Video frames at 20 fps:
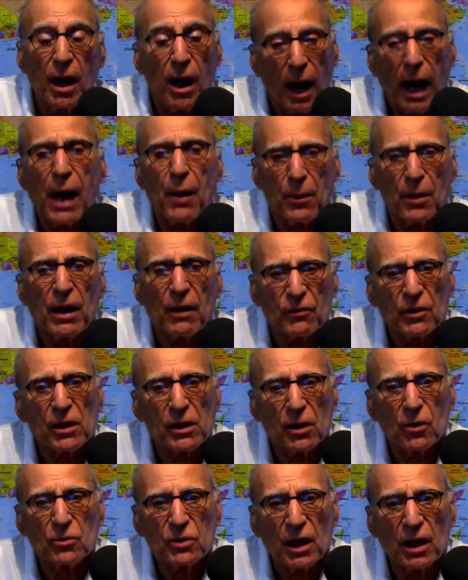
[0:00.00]
I would have to
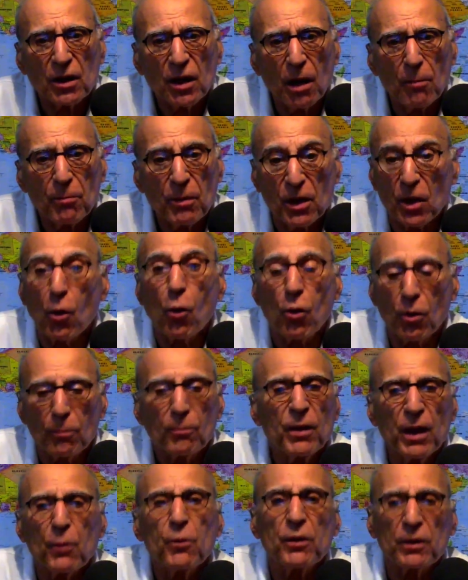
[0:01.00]
close that company, or
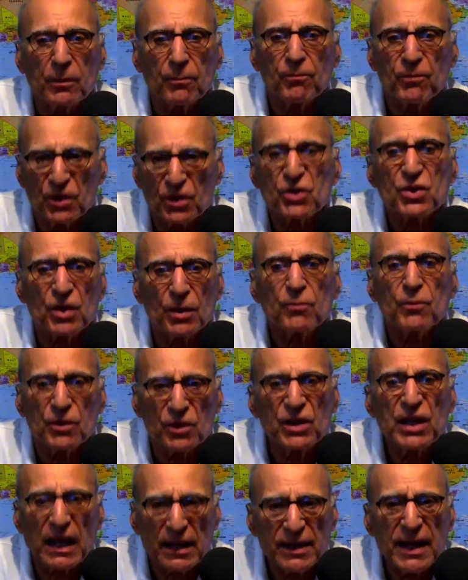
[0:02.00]
it would
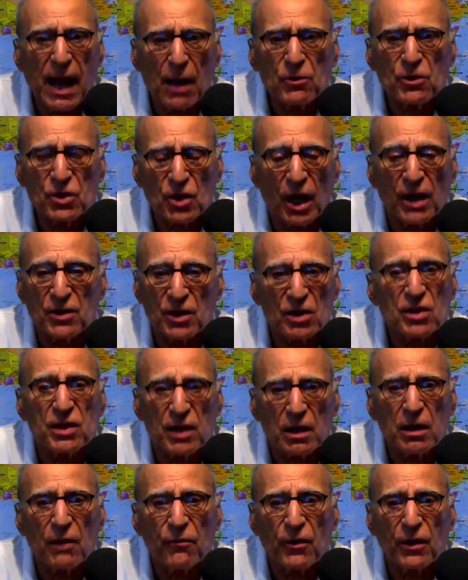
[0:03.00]
downsize it
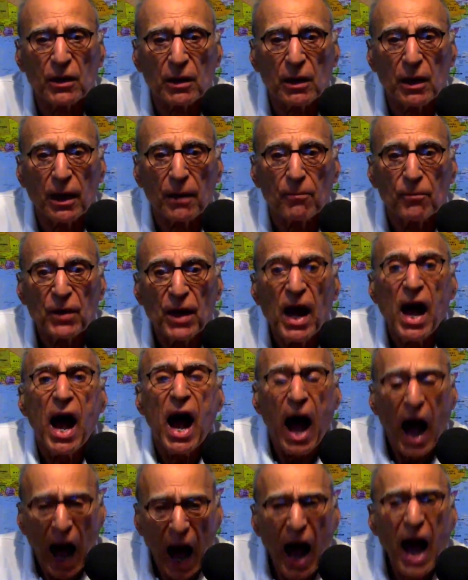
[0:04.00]
significantly.
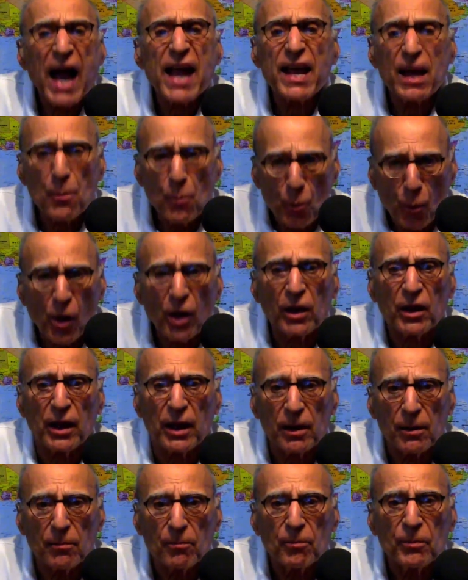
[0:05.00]
I am
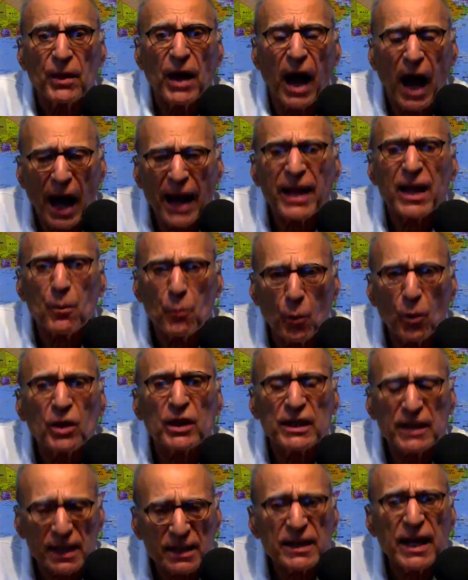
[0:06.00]
willing
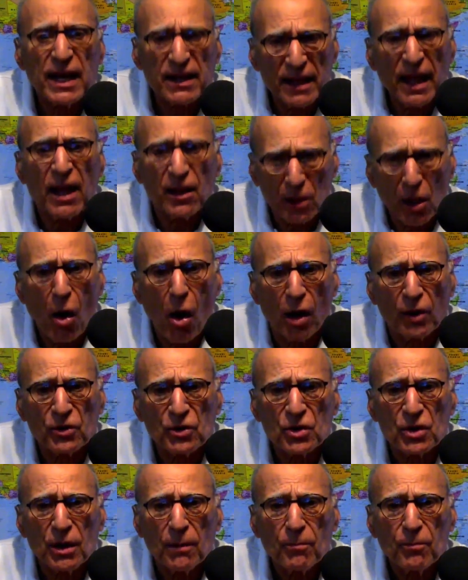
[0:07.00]
to take that
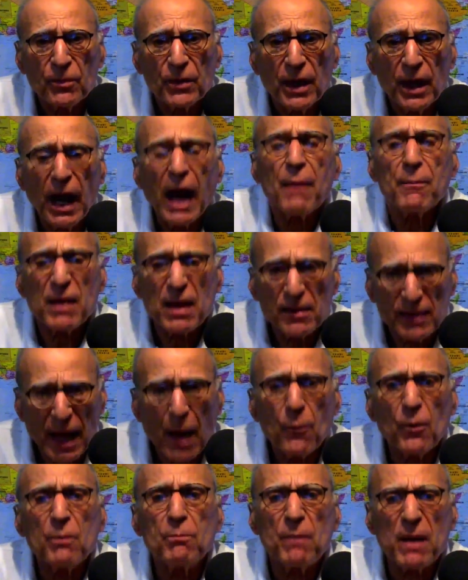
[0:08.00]
loss. I mean,
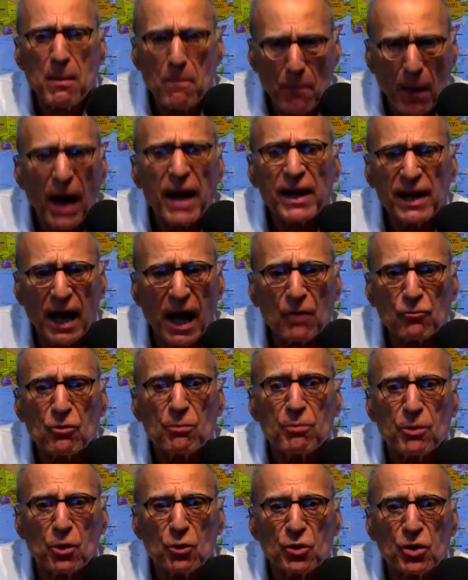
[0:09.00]
that would be my
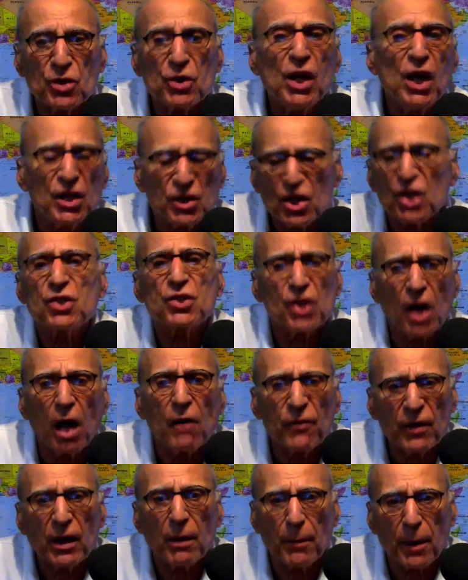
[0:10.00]
contribution to
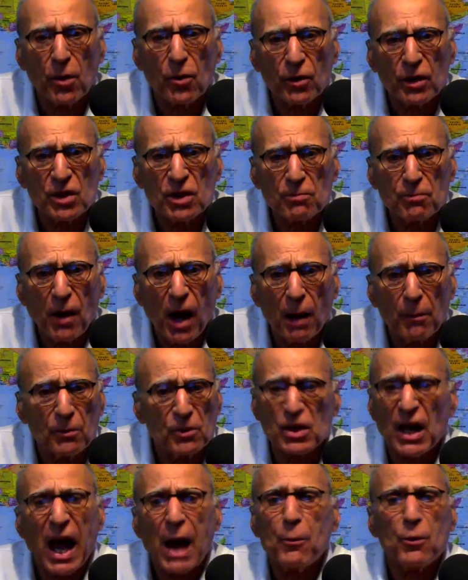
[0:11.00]
solving America's
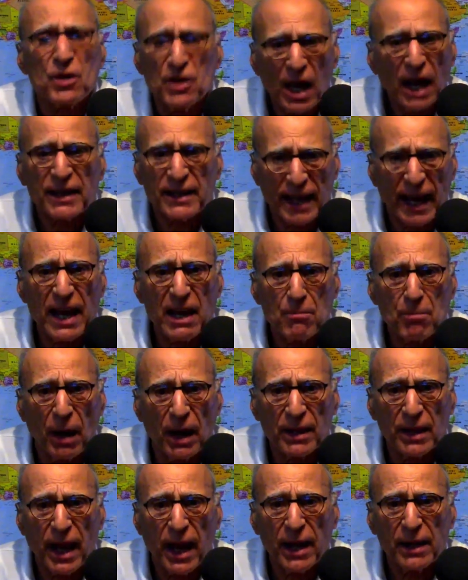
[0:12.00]
problems. I would not gain
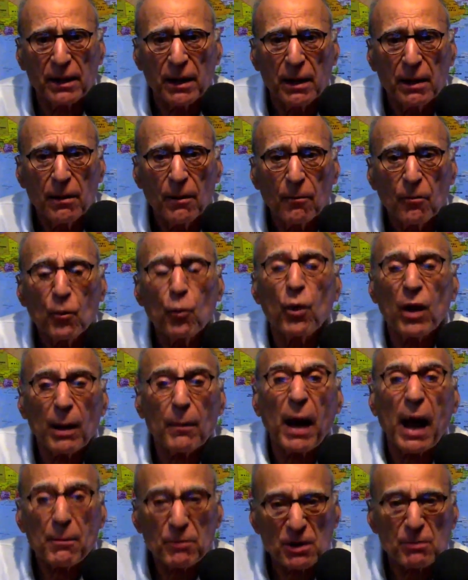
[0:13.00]
by that.
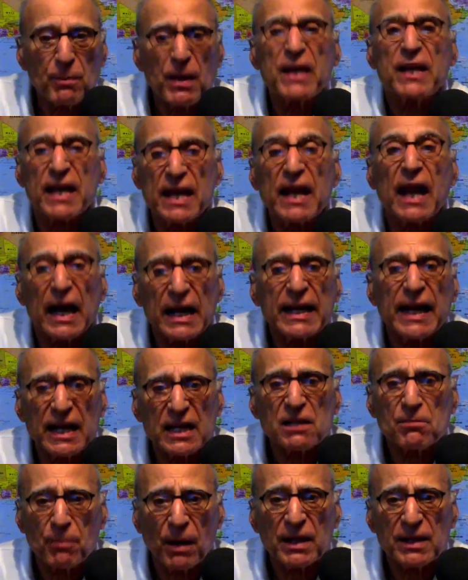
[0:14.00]
I'm speaking
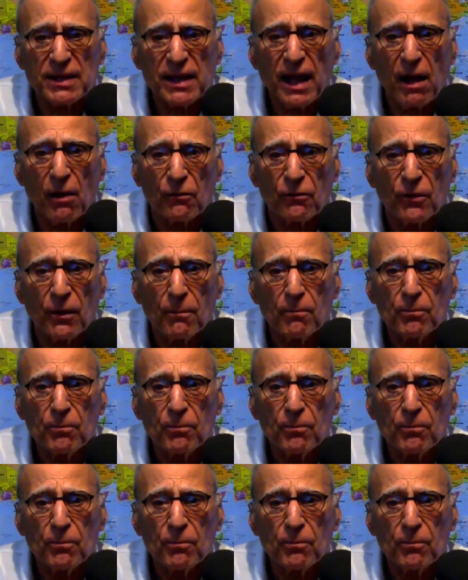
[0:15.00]
against myself.